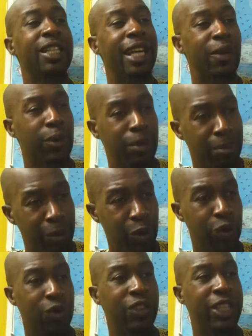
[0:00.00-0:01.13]
that will
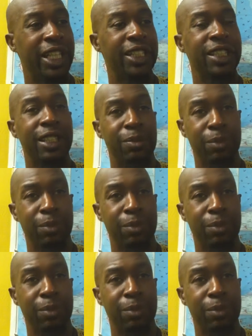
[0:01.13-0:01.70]
move against the